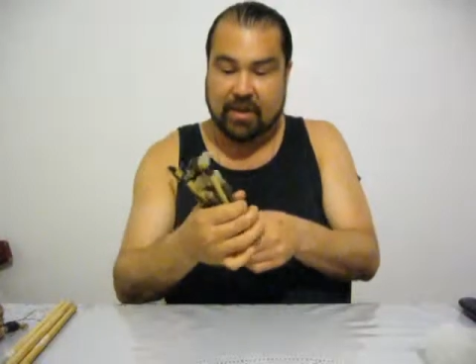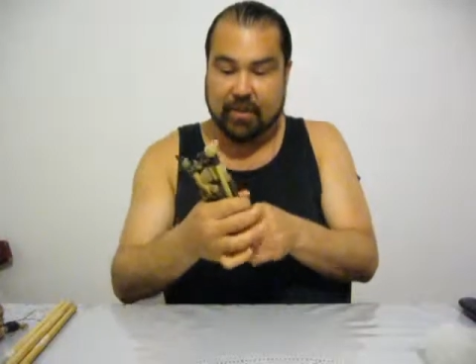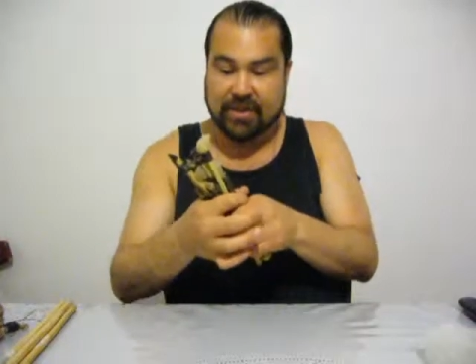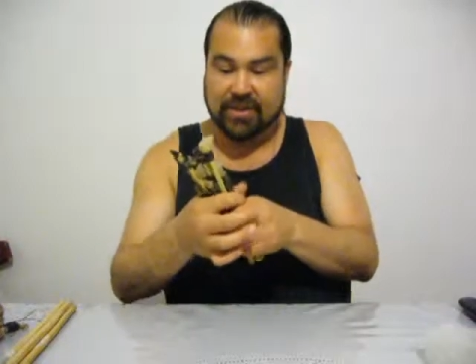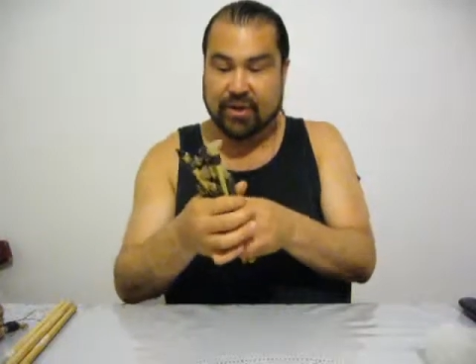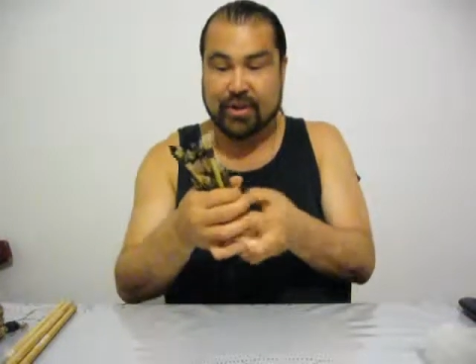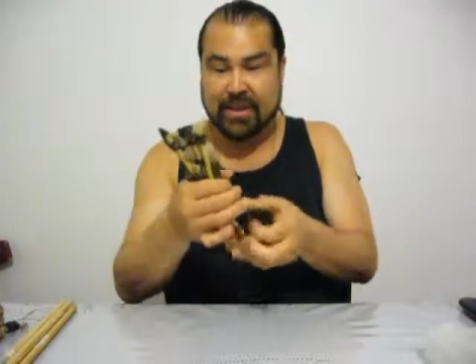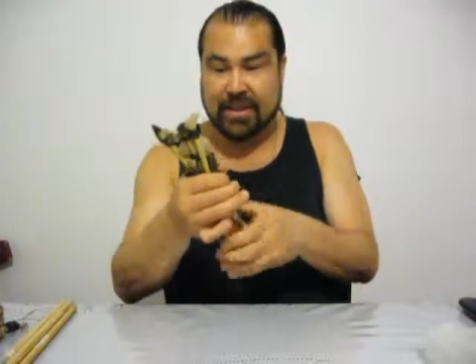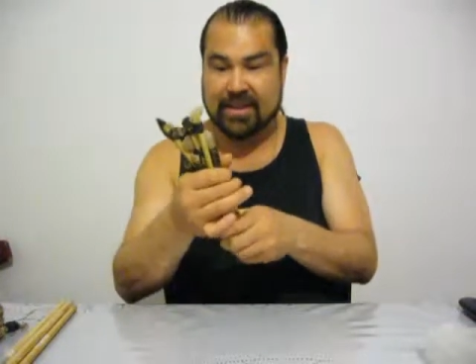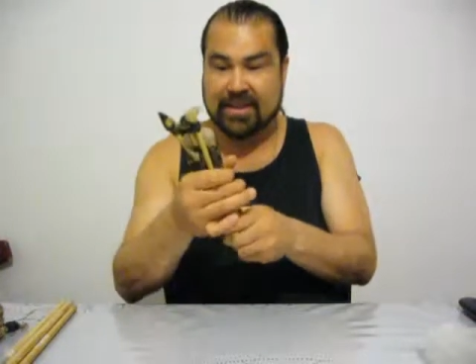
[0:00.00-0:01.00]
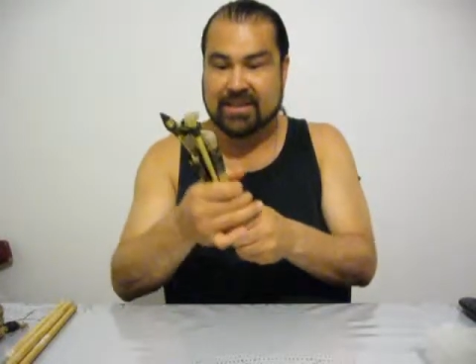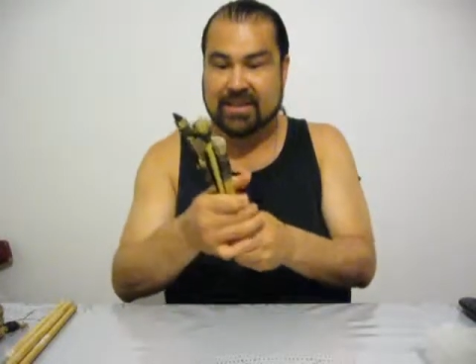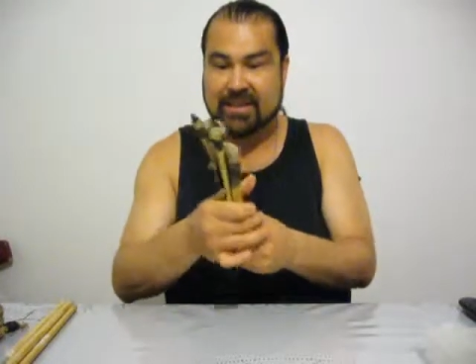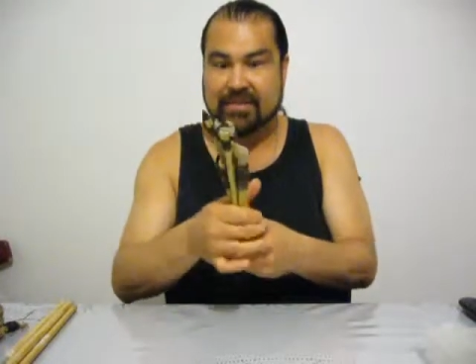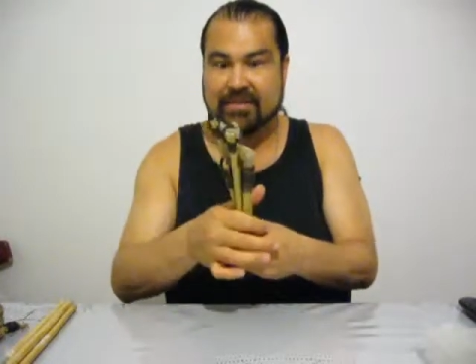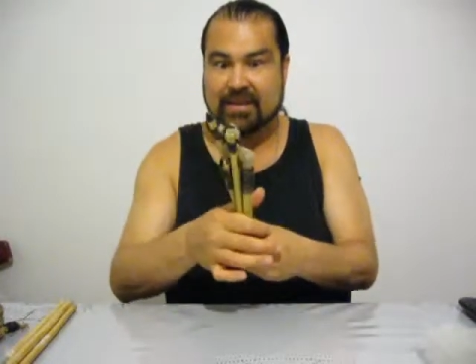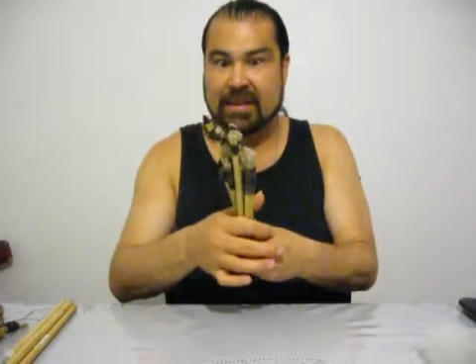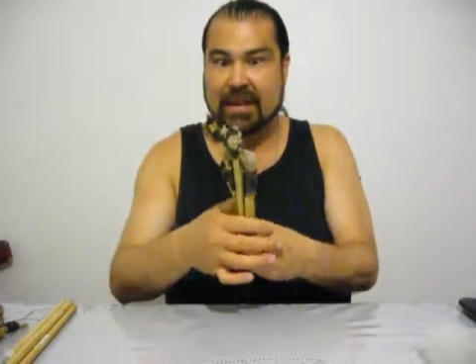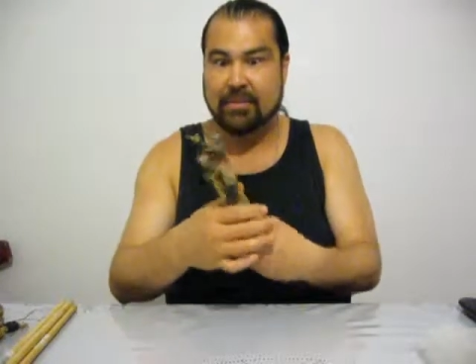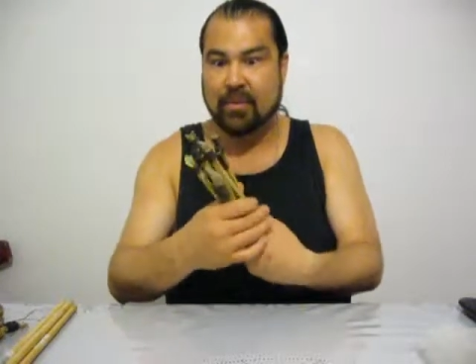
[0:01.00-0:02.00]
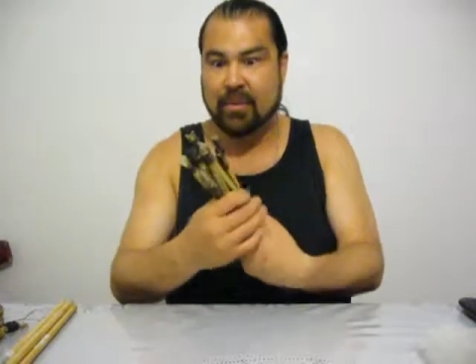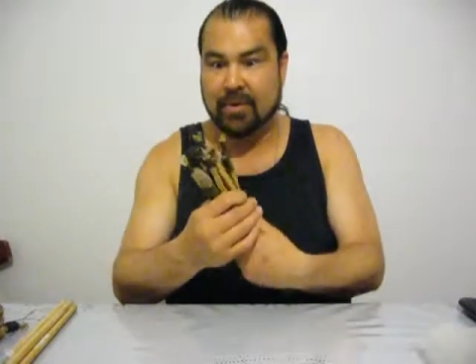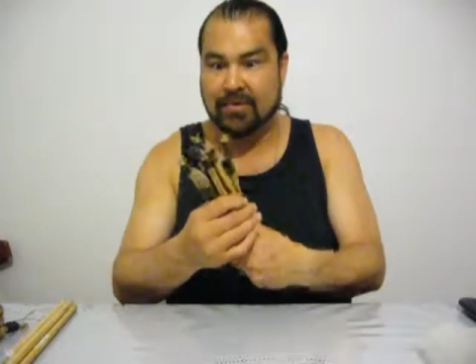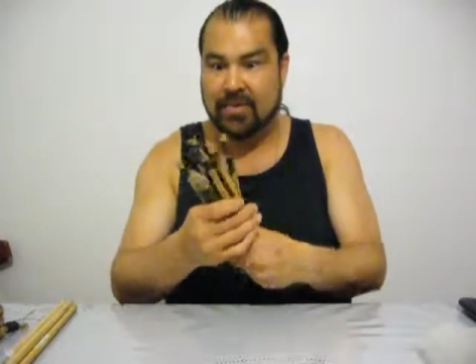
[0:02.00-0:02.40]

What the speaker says: which you're going to get this stuff a lot more.